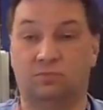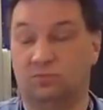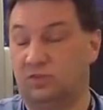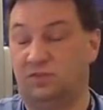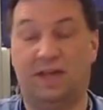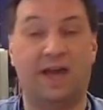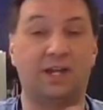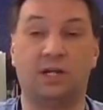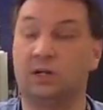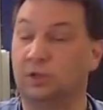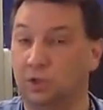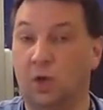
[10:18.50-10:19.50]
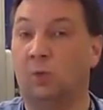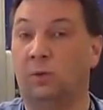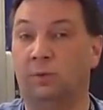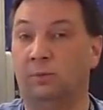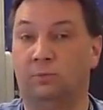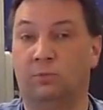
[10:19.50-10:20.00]
satting
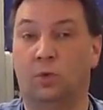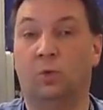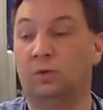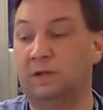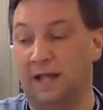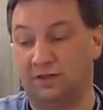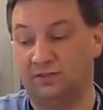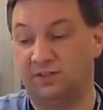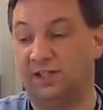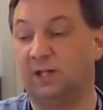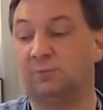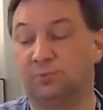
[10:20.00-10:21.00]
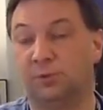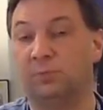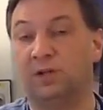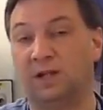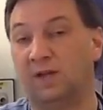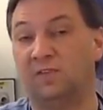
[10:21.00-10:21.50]
lower or not seeing
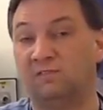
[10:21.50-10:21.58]
improvement on